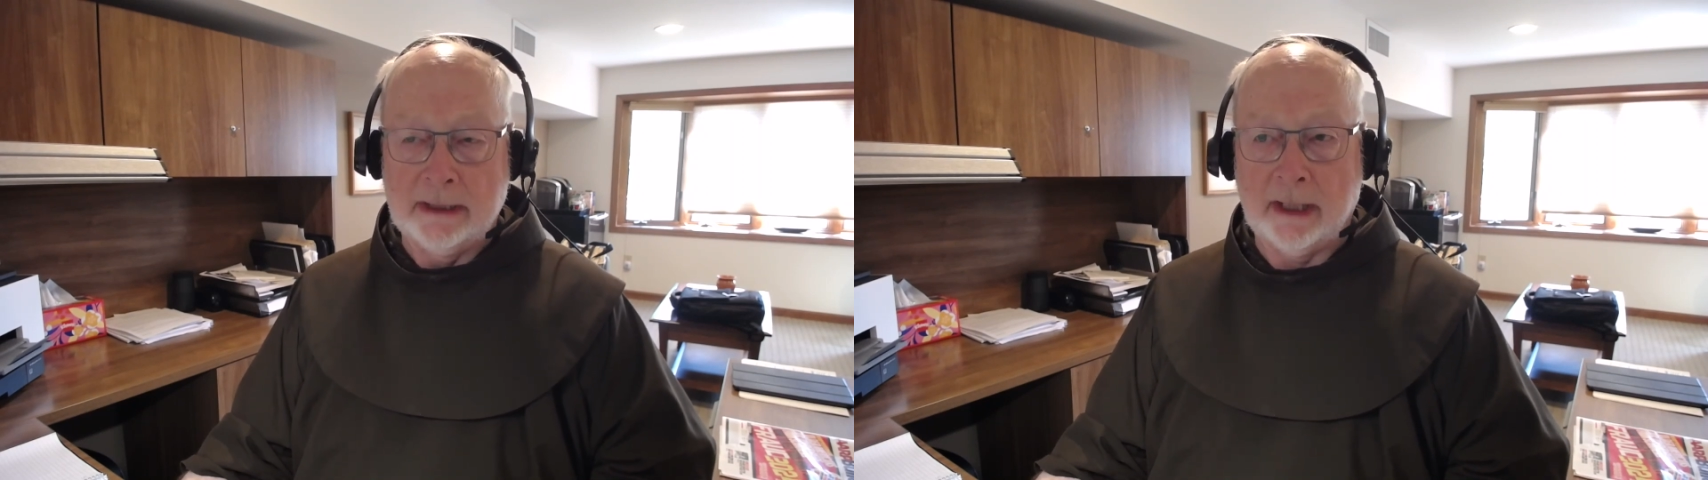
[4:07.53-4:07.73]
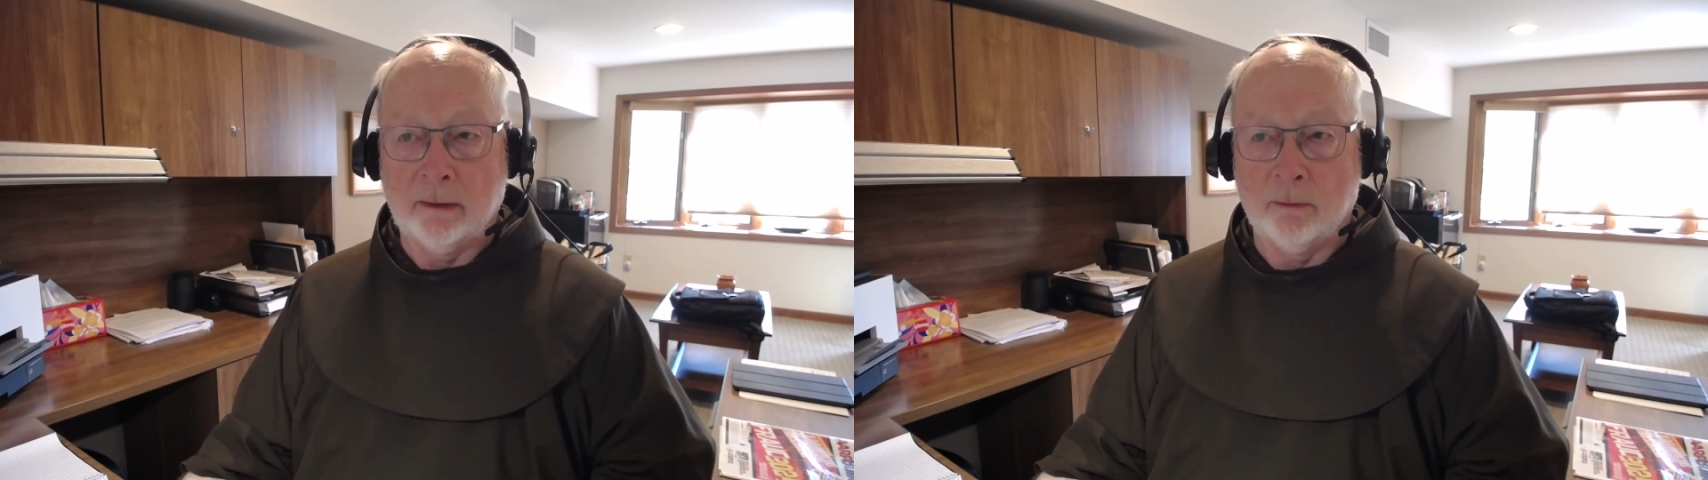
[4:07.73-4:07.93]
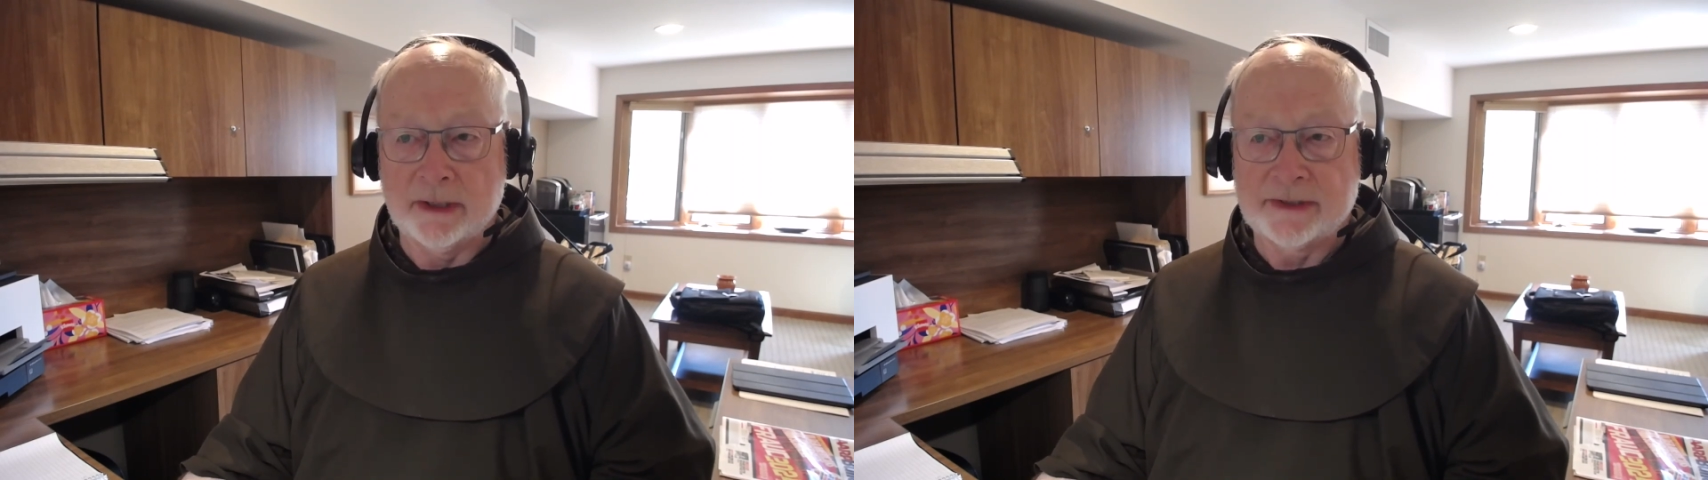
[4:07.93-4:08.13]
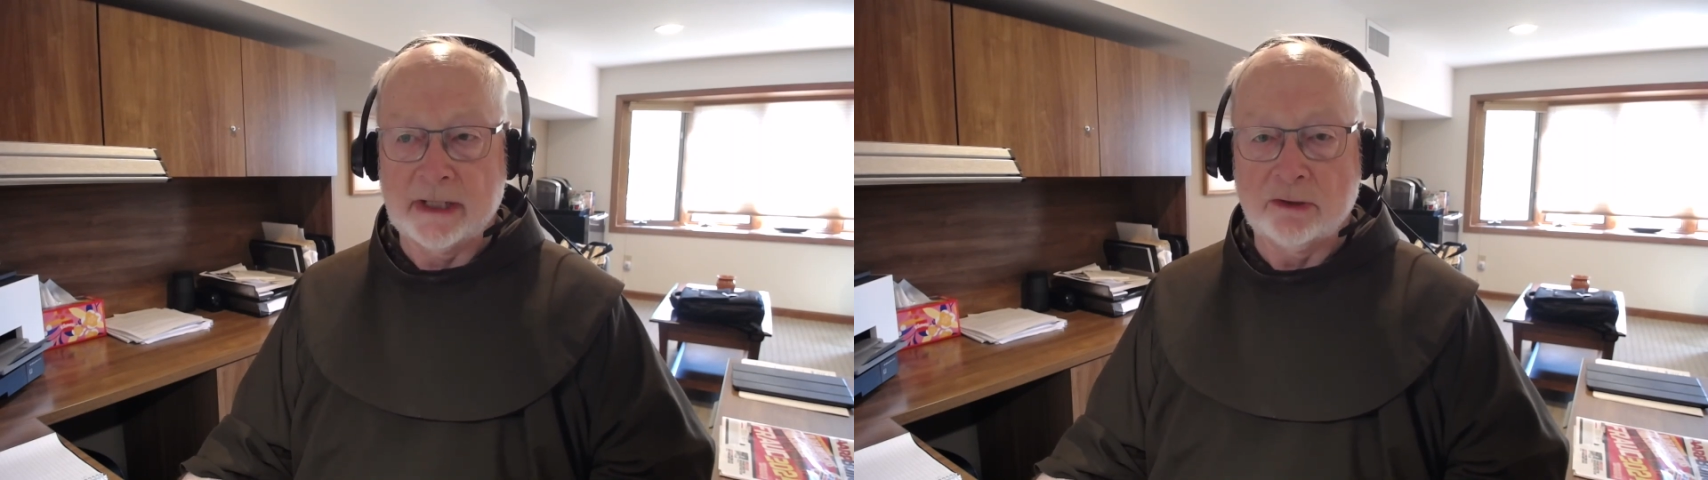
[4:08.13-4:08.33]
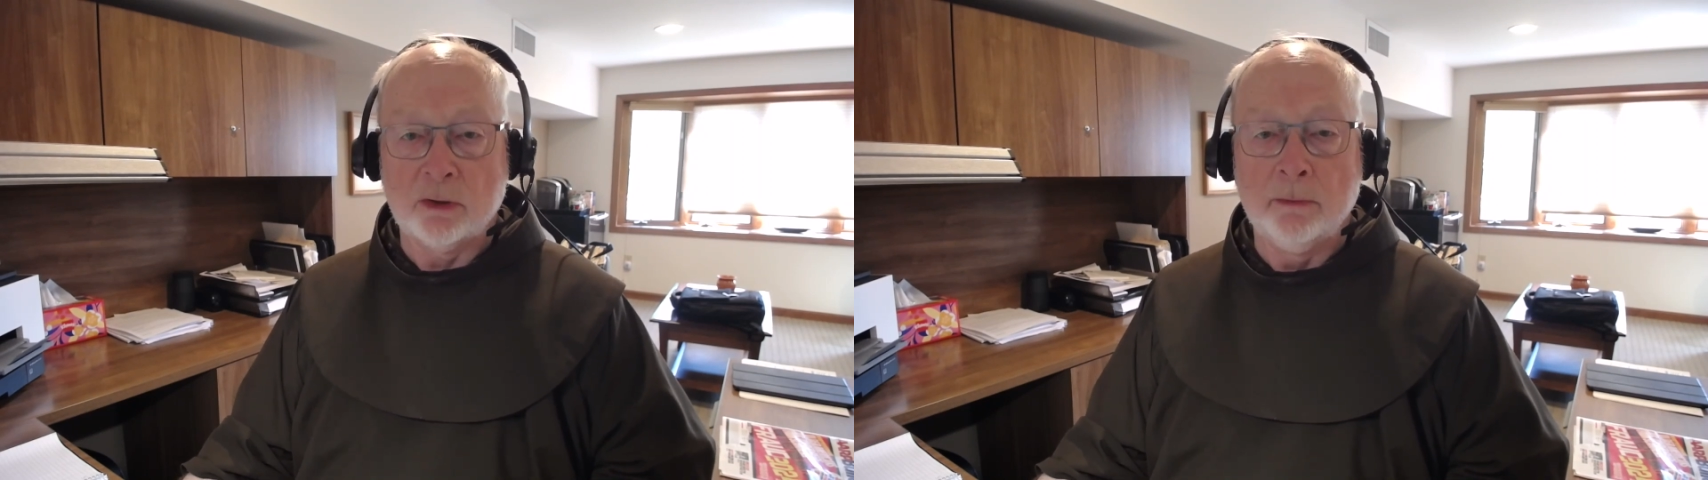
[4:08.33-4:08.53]
I don't want to
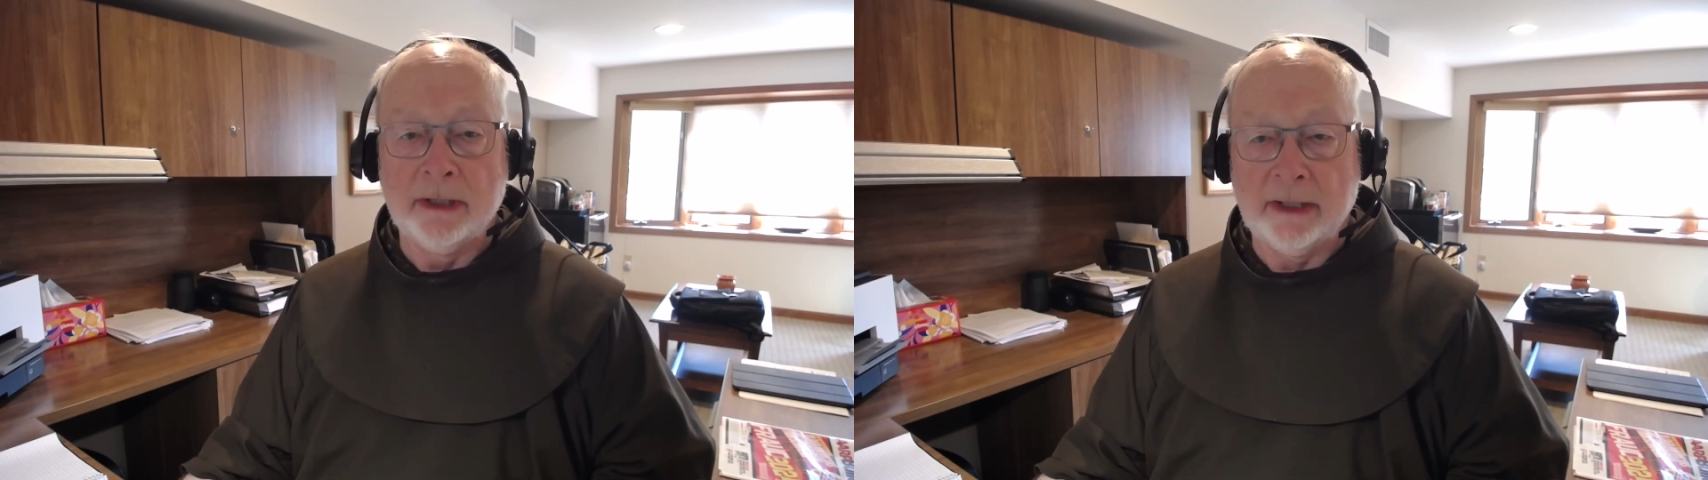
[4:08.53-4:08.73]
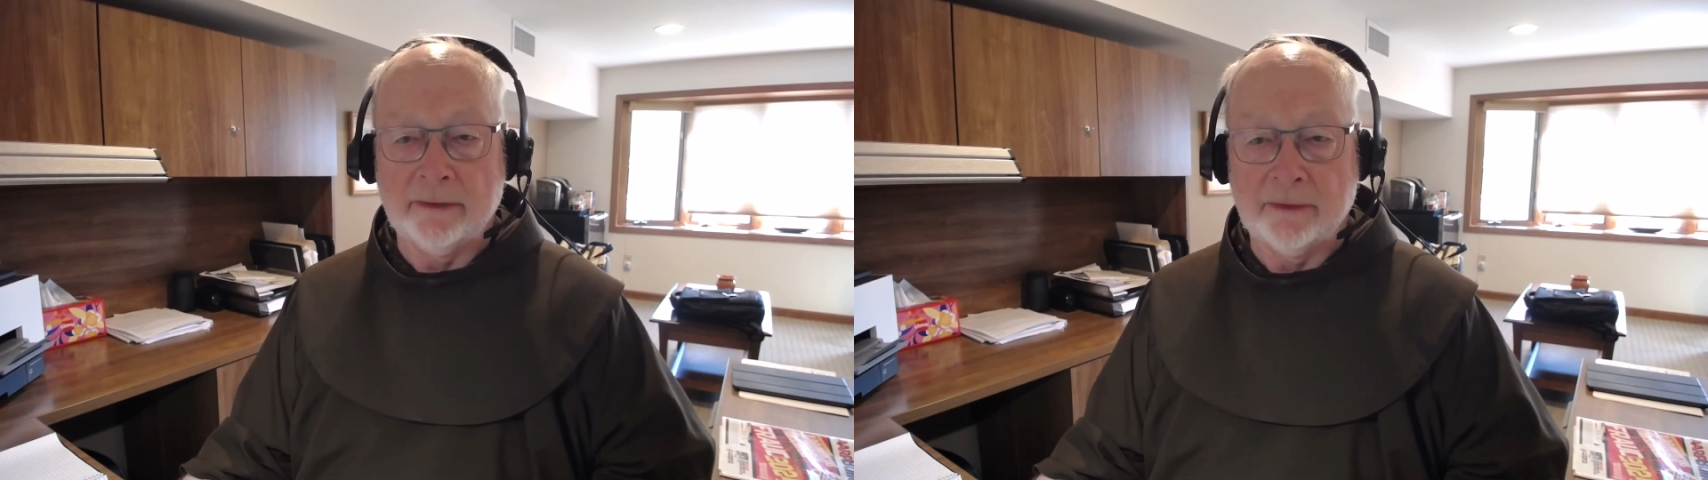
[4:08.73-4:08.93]
say too many